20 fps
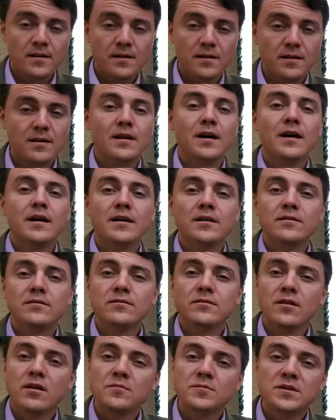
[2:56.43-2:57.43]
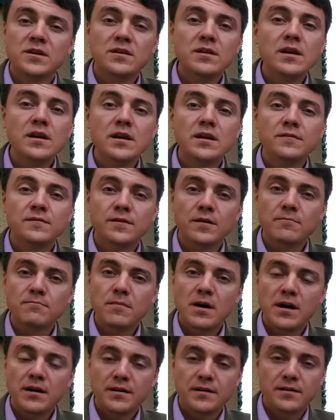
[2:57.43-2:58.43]
Now comes a need for
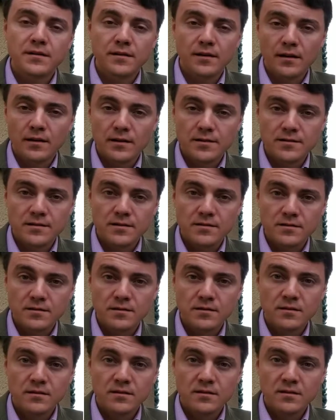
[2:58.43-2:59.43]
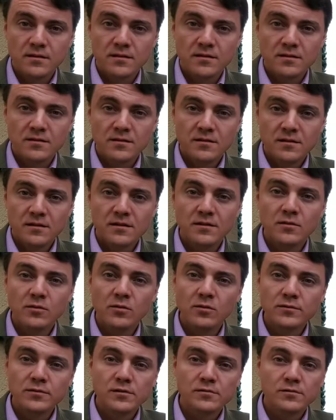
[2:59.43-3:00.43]
market analysis. In
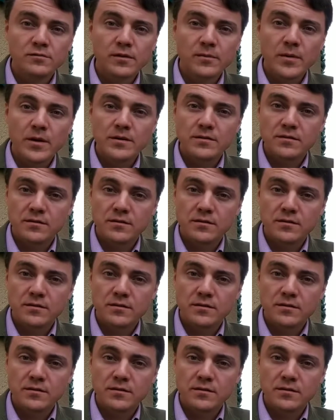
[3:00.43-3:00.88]
order to remain